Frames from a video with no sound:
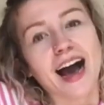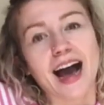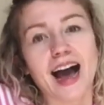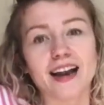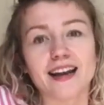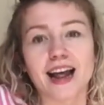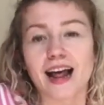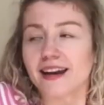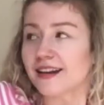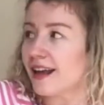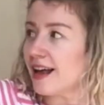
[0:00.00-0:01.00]
And
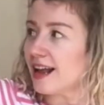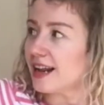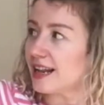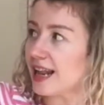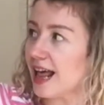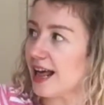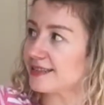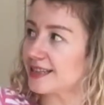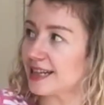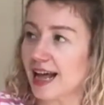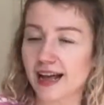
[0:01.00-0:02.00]
then let's
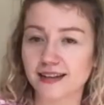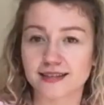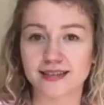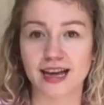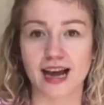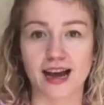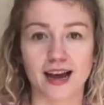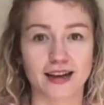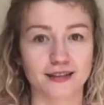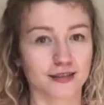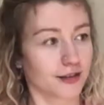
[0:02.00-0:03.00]
let the
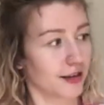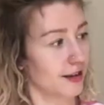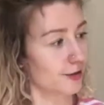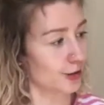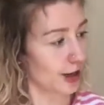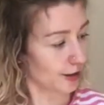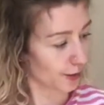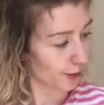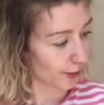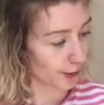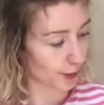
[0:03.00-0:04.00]
hands turn
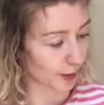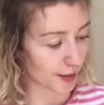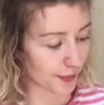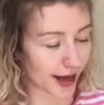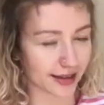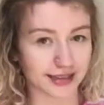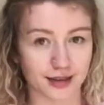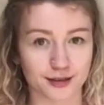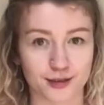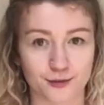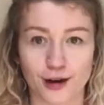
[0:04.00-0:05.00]
all the way back down
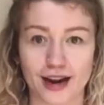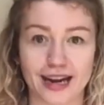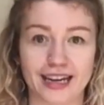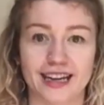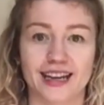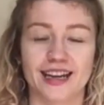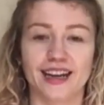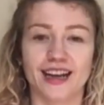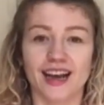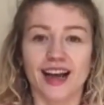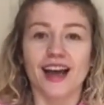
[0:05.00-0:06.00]
to rain.
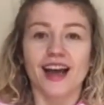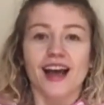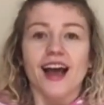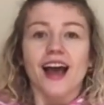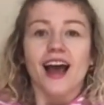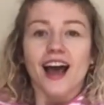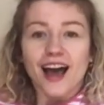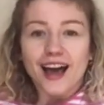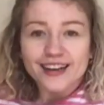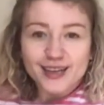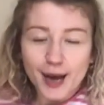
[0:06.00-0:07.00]

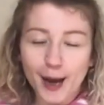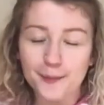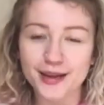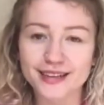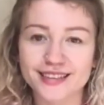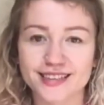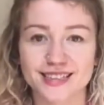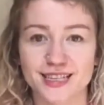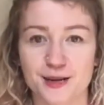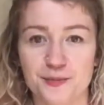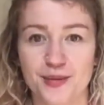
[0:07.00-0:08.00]
And coming to
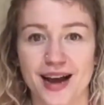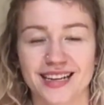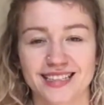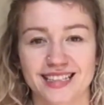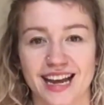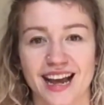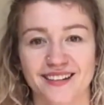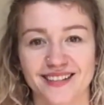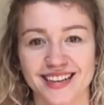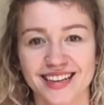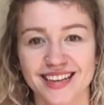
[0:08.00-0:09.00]
sit back
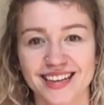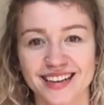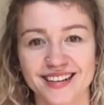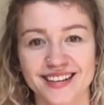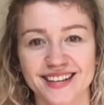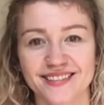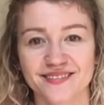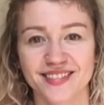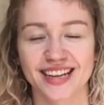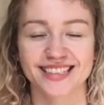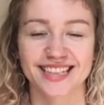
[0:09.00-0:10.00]
down.
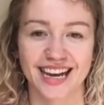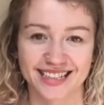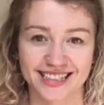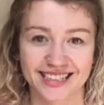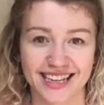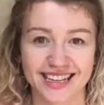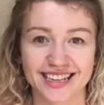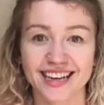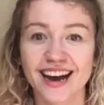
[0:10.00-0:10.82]
Fantastic.